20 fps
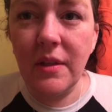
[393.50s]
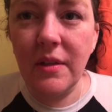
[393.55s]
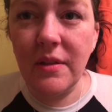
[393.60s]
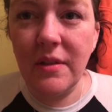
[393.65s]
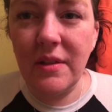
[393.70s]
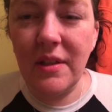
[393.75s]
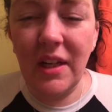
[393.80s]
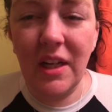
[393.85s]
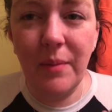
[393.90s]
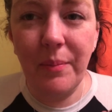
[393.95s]

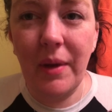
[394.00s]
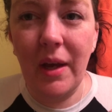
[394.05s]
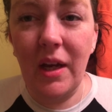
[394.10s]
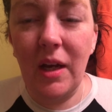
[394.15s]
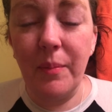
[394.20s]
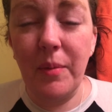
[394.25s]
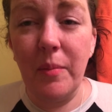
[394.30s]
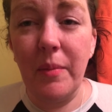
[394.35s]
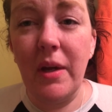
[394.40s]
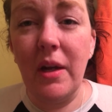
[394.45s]
stick it back
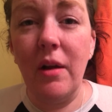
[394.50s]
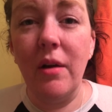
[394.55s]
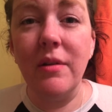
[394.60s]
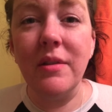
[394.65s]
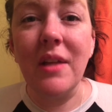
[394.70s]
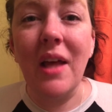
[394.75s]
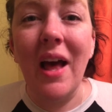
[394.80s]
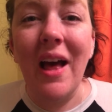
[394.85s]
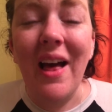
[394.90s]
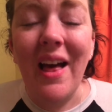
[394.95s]
up in my
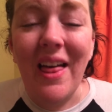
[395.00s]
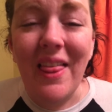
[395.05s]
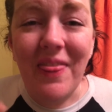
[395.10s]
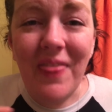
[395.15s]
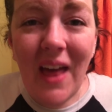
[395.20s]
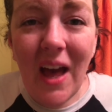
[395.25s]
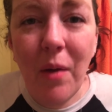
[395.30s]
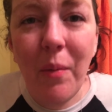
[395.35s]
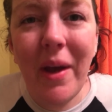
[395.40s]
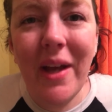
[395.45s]
nose.
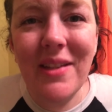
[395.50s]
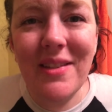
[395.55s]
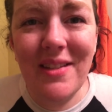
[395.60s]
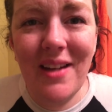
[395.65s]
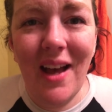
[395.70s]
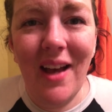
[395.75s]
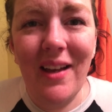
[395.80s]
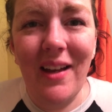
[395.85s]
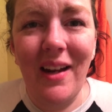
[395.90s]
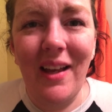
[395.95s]
That way it's
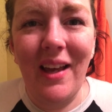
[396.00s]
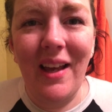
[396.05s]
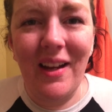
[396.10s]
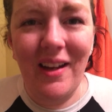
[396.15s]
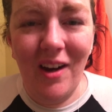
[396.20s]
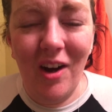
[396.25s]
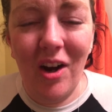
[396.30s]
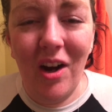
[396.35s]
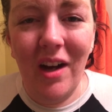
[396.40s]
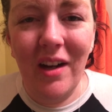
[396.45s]
not gonna get
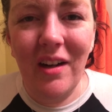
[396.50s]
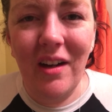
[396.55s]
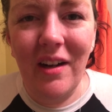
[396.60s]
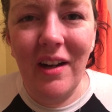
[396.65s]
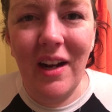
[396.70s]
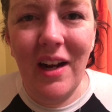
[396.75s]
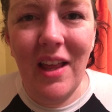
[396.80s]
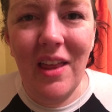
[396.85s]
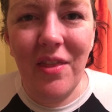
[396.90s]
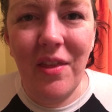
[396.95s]
caught on
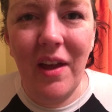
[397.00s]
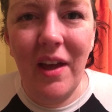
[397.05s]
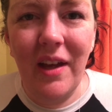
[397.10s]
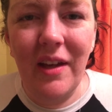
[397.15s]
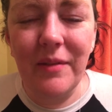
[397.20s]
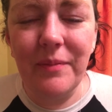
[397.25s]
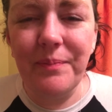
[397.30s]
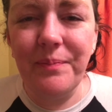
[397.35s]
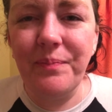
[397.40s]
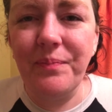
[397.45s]

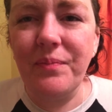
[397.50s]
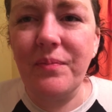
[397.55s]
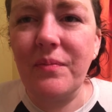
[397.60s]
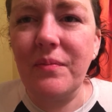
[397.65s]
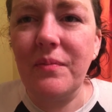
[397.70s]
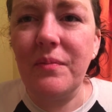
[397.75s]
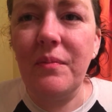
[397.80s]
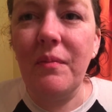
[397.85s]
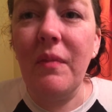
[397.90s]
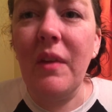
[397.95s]
anything
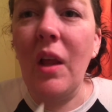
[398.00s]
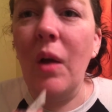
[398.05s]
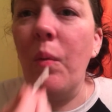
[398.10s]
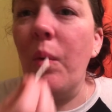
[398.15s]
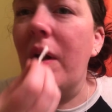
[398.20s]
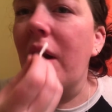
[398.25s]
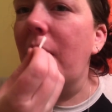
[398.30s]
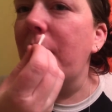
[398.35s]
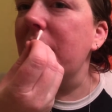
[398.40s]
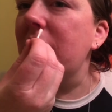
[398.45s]

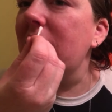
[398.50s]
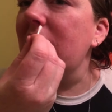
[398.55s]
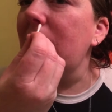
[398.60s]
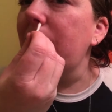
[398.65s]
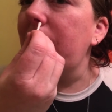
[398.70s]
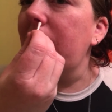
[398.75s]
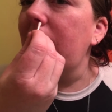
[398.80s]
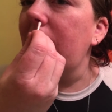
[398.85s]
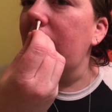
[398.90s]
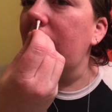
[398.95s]
when I'm
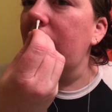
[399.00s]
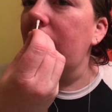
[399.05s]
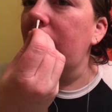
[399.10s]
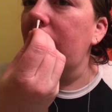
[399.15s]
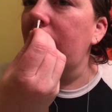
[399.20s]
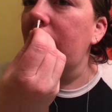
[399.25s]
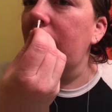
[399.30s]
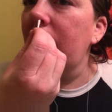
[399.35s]
sleeping.